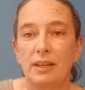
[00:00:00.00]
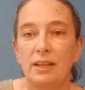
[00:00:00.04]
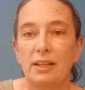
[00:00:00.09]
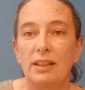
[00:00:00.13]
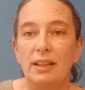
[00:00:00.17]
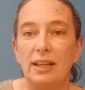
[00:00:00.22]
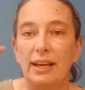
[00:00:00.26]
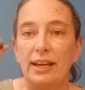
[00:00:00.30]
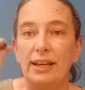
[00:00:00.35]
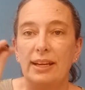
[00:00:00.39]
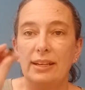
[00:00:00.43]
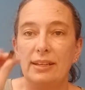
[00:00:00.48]

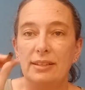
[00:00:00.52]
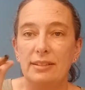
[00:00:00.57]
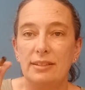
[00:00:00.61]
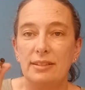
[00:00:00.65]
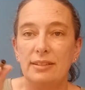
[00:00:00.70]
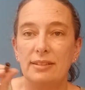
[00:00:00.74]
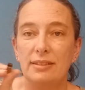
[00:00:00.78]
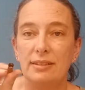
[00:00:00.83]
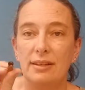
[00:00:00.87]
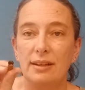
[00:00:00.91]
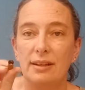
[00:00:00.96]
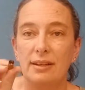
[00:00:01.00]
clay gets
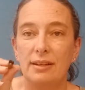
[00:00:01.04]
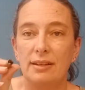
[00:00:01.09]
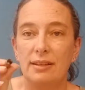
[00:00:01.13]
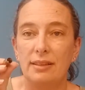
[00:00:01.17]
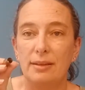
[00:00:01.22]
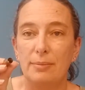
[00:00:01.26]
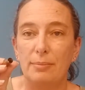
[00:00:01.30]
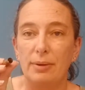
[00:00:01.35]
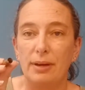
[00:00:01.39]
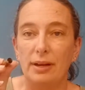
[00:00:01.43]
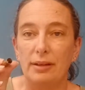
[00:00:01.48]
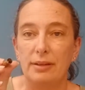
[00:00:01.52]
stuck in the
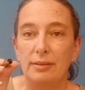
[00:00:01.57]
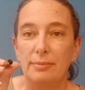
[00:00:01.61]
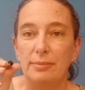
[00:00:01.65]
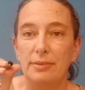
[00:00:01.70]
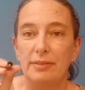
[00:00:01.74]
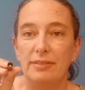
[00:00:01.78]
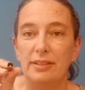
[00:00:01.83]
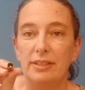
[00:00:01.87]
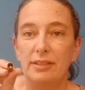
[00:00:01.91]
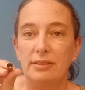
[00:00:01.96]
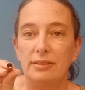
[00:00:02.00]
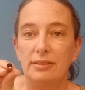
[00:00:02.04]
bottom of
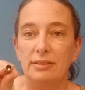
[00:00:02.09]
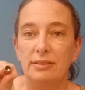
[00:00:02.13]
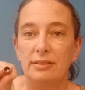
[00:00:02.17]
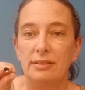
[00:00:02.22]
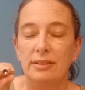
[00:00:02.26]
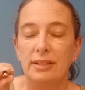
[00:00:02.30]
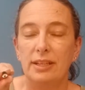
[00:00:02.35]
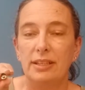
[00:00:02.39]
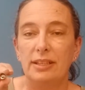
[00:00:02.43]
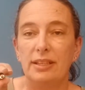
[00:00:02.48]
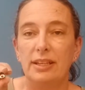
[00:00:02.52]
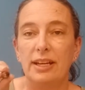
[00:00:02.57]
it
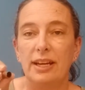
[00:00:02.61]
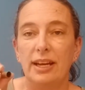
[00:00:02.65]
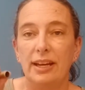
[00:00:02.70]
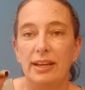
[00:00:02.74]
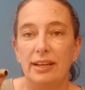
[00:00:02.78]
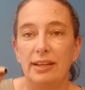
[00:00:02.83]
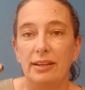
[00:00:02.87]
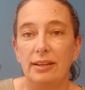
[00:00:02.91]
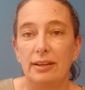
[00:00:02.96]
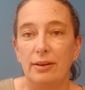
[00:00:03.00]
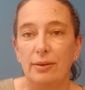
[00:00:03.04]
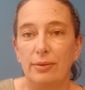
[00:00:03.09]
and you can't
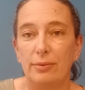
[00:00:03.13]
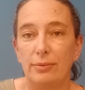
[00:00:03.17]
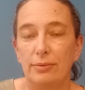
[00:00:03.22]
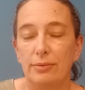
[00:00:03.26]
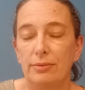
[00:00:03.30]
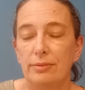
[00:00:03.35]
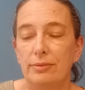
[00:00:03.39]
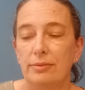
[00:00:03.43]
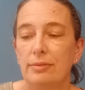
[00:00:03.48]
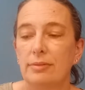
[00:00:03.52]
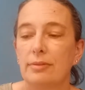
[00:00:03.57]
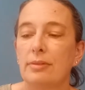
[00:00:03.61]
get it out.
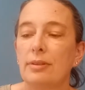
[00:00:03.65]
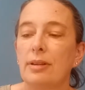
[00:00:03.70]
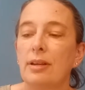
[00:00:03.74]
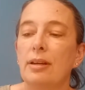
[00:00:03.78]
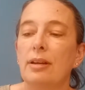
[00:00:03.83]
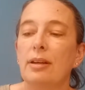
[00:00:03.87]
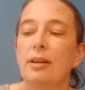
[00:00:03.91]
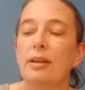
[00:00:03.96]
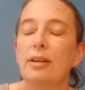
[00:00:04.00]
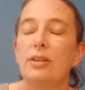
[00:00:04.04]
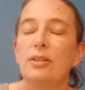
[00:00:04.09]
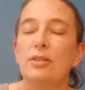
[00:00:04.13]

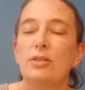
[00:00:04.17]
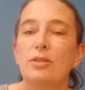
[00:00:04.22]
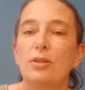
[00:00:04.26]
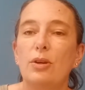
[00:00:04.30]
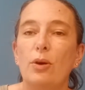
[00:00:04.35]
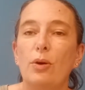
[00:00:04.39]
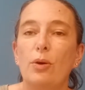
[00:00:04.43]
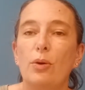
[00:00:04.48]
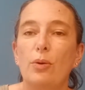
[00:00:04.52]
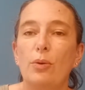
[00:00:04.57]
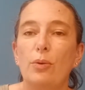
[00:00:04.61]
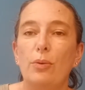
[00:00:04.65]

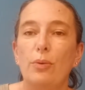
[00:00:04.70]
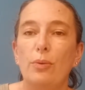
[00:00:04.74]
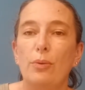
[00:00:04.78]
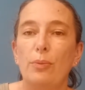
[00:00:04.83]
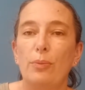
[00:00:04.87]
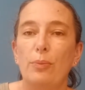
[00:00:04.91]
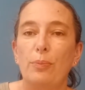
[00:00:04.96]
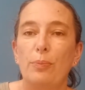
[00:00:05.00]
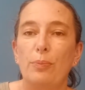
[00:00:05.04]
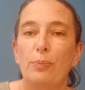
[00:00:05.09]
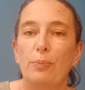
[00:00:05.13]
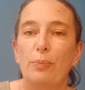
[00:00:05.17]
So
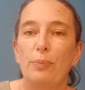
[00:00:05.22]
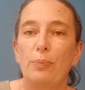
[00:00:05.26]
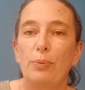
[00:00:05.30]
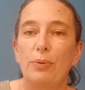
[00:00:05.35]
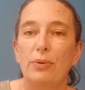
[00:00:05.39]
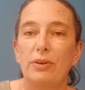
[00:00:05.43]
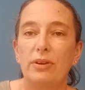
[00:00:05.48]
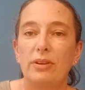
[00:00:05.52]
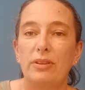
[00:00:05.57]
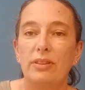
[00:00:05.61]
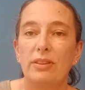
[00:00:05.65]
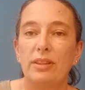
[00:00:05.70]

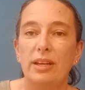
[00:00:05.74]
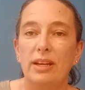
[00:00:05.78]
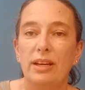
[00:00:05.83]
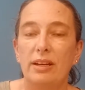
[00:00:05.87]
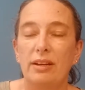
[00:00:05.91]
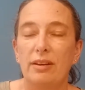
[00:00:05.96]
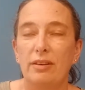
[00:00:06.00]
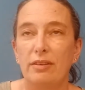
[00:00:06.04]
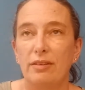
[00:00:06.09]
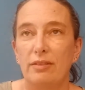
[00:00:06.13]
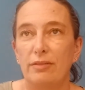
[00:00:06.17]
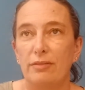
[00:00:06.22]
put a thing
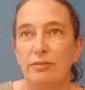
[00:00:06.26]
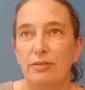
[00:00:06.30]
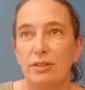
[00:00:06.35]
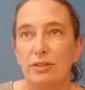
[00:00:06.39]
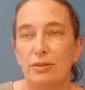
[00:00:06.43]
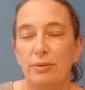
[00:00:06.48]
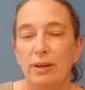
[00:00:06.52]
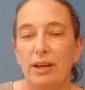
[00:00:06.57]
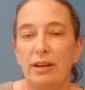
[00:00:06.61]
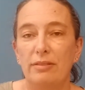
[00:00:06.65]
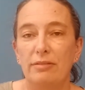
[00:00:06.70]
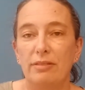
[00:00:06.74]
of
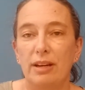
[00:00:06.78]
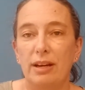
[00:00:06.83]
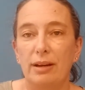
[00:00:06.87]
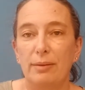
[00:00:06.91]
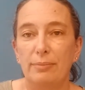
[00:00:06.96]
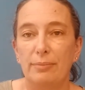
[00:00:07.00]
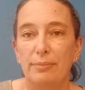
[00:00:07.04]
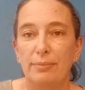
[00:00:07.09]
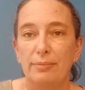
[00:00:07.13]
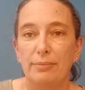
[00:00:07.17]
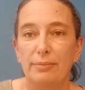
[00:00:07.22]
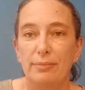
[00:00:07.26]
saran wrap
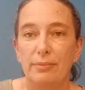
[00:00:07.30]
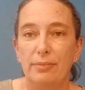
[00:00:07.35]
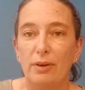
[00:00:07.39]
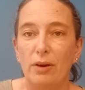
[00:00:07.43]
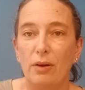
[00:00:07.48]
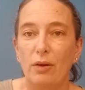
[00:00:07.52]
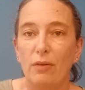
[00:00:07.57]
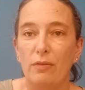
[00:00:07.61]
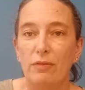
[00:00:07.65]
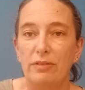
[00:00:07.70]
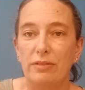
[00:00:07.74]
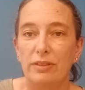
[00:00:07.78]

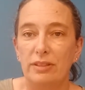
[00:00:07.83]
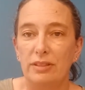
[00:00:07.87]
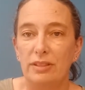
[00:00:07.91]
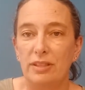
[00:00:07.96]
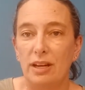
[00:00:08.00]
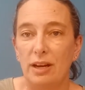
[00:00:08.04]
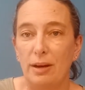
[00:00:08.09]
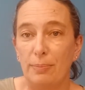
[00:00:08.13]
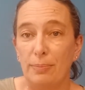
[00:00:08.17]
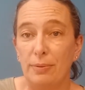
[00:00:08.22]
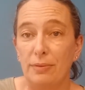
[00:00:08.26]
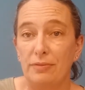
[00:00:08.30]
over the
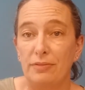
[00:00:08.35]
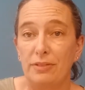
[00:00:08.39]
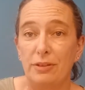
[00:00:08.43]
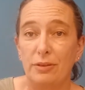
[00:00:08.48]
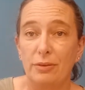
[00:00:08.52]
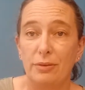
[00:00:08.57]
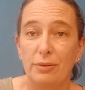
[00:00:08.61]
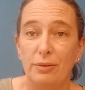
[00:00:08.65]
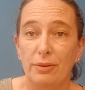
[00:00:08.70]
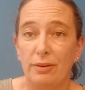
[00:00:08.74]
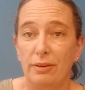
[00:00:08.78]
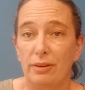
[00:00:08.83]
top of
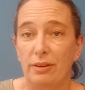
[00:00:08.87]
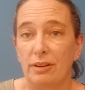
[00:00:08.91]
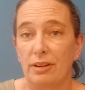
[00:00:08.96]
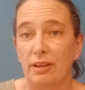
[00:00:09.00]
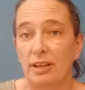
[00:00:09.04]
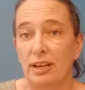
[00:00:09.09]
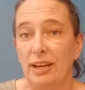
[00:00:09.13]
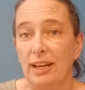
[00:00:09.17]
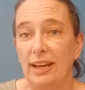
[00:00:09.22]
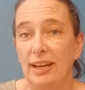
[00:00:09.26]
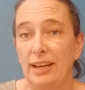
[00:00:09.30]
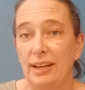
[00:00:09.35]
your
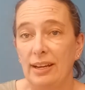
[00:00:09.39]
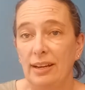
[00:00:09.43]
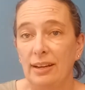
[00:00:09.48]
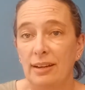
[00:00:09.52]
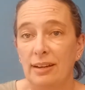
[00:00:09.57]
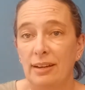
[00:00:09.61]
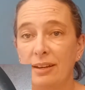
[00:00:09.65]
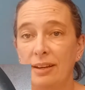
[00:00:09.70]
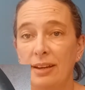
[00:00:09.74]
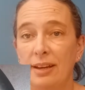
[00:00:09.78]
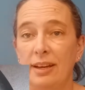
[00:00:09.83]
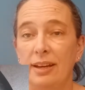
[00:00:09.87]
clay,
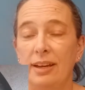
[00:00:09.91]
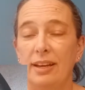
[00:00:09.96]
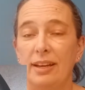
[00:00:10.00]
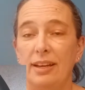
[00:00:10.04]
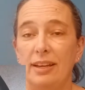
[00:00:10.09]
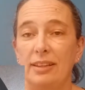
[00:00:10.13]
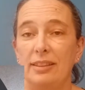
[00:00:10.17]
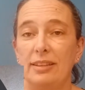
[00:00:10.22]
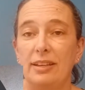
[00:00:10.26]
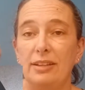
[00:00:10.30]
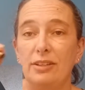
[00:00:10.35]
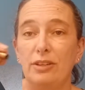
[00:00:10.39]

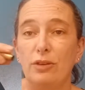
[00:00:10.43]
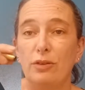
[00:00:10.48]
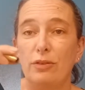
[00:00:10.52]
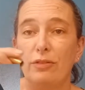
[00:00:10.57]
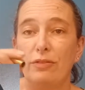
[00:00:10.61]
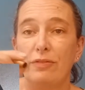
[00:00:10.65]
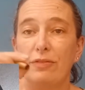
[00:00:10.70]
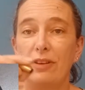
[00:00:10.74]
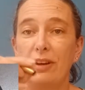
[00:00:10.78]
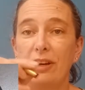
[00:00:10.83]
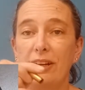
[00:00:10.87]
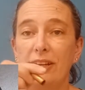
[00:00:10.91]
and then you'll
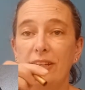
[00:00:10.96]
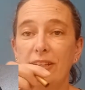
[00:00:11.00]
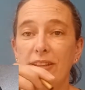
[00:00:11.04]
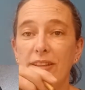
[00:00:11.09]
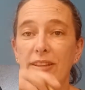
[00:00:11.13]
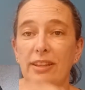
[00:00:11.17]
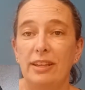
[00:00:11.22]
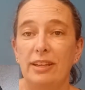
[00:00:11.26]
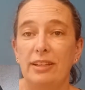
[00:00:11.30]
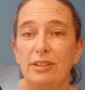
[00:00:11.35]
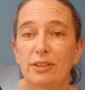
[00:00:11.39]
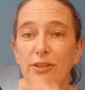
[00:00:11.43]
find
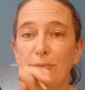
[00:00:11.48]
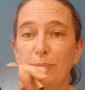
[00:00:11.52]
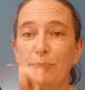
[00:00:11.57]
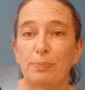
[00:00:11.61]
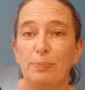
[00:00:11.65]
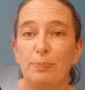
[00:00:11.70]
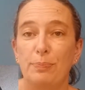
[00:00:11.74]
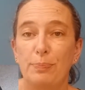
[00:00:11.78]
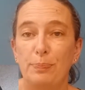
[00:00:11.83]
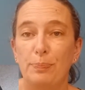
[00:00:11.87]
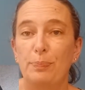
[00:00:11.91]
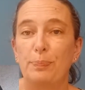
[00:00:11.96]
that you can
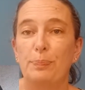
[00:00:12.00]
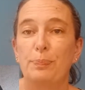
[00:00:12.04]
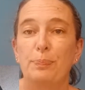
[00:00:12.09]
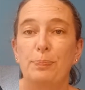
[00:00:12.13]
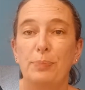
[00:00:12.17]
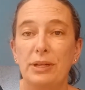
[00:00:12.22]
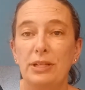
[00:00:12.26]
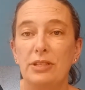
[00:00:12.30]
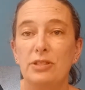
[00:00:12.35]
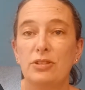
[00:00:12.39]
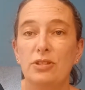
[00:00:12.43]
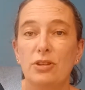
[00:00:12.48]

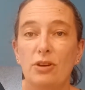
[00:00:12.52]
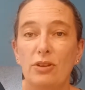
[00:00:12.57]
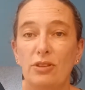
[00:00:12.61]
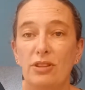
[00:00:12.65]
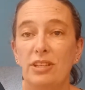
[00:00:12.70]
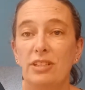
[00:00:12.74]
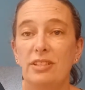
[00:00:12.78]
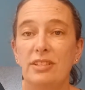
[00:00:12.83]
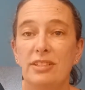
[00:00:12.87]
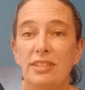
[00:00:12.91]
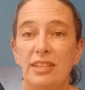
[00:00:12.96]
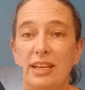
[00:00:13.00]
punch all
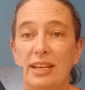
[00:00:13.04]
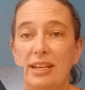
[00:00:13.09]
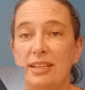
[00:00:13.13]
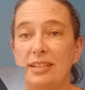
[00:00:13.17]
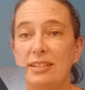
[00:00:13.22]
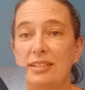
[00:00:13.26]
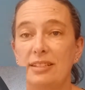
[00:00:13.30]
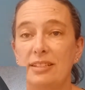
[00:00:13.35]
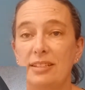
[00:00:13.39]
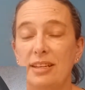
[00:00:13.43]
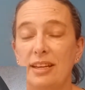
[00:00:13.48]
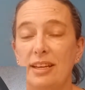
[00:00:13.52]
these
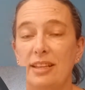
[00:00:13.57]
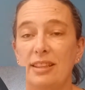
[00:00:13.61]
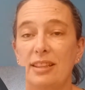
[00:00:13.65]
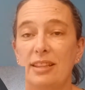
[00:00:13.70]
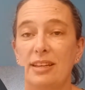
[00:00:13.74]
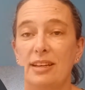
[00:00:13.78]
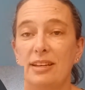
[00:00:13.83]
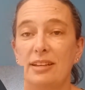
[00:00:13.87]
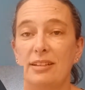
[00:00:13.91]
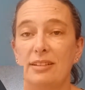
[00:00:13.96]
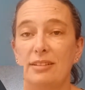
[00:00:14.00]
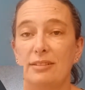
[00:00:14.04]
things and
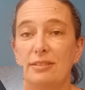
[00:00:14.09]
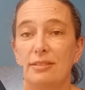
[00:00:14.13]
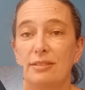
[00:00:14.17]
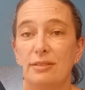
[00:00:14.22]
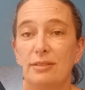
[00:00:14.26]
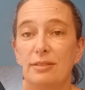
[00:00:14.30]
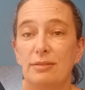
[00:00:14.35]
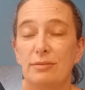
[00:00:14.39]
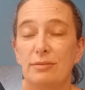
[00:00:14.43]
the